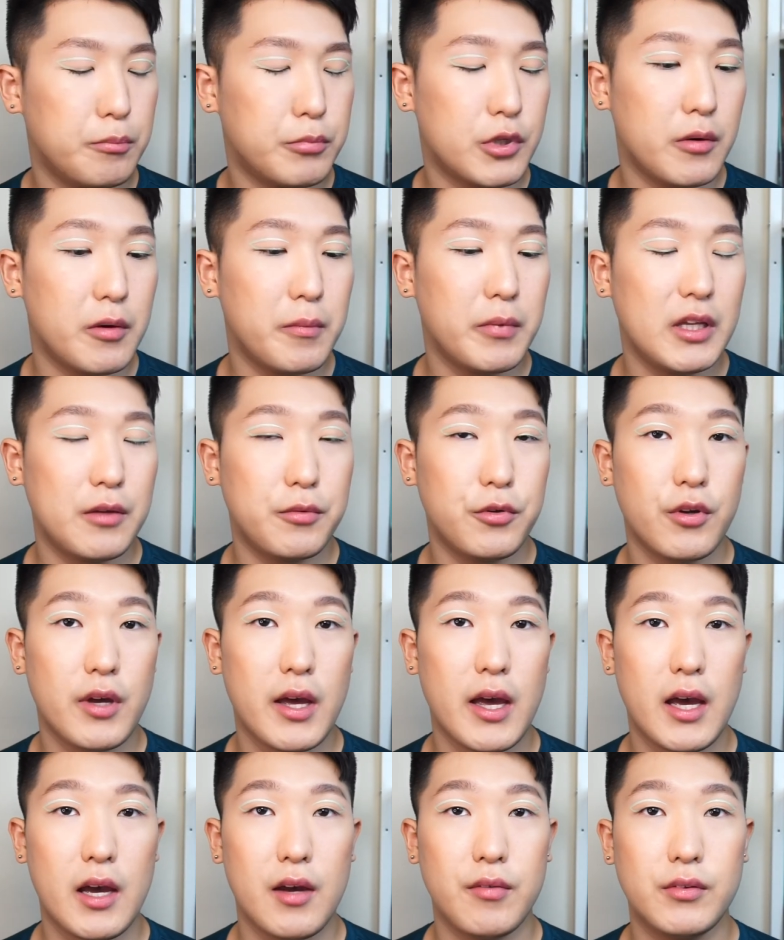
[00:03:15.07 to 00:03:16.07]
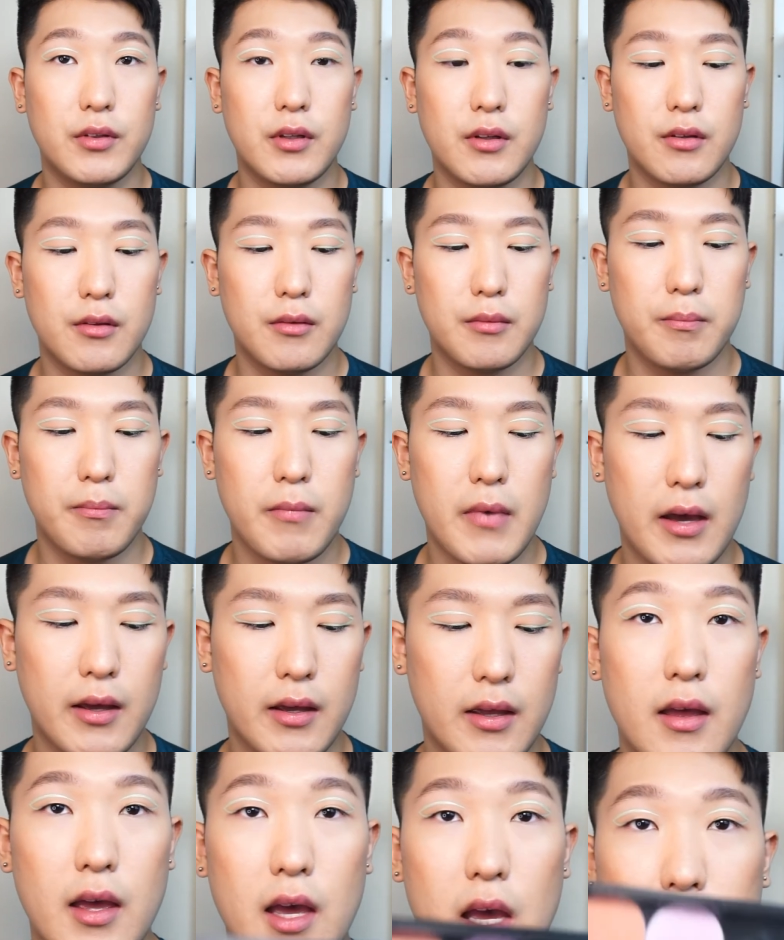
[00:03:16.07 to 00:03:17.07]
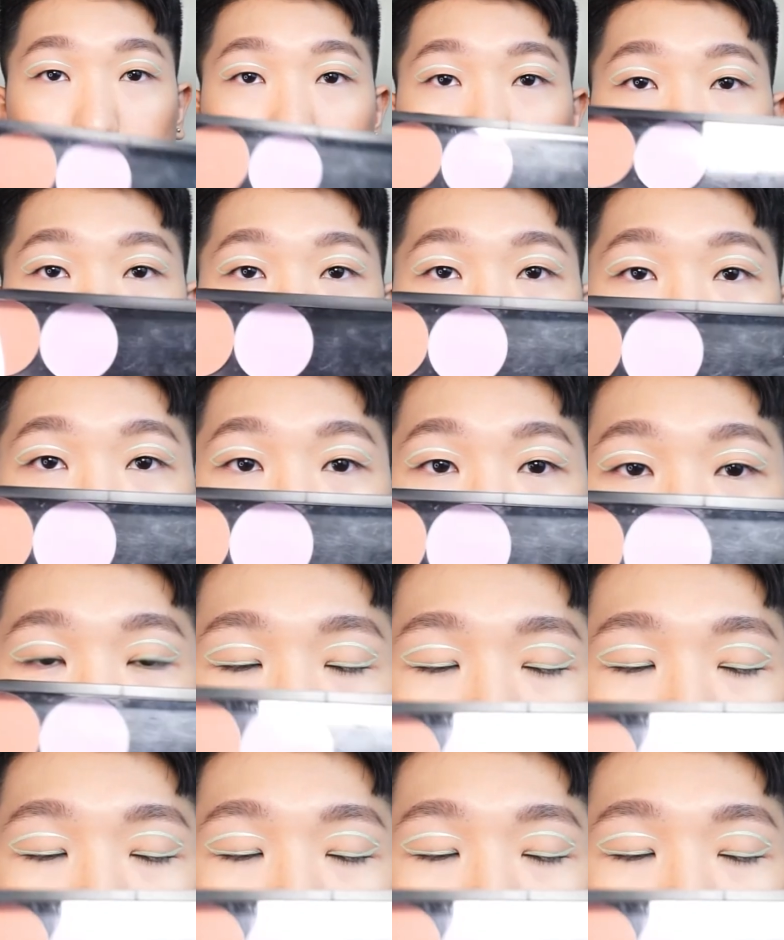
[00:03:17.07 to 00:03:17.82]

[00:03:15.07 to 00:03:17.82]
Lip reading: Probably if you have this MAC empty palette, you